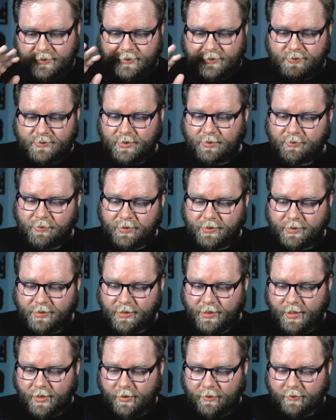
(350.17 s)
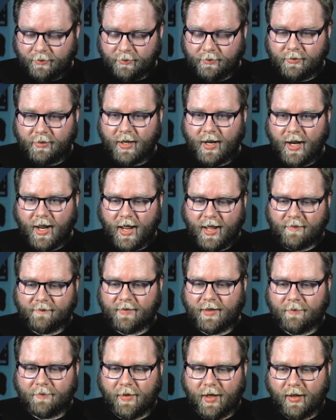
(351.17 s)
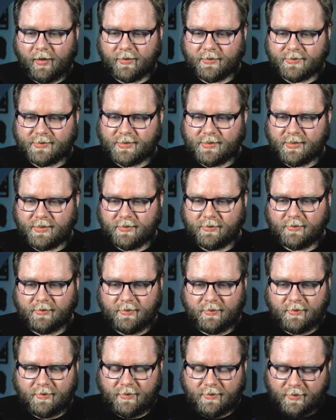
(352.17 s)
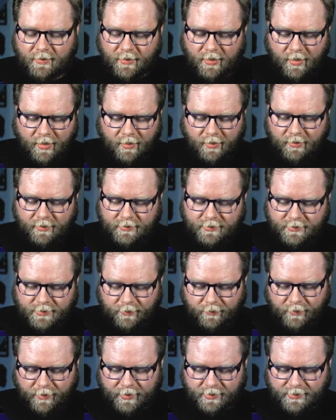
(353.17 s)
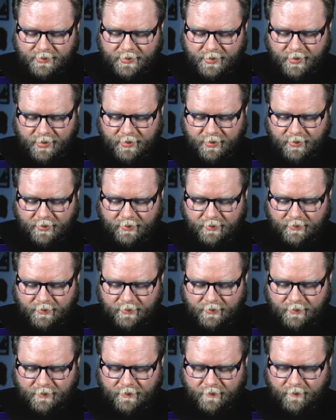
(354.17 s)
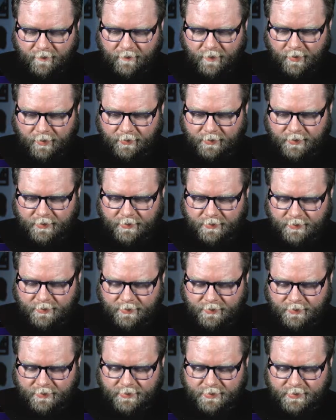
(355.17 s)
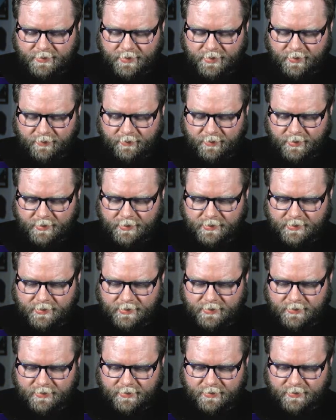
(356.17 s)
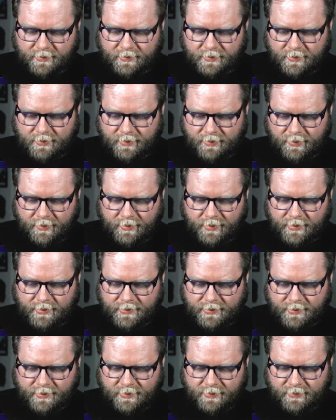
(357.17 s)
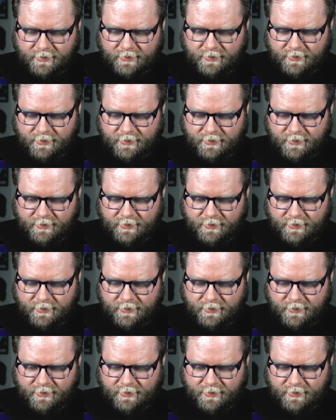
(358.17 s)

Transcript: so I'm good to go. I have that policy, so we could say vault secrets list.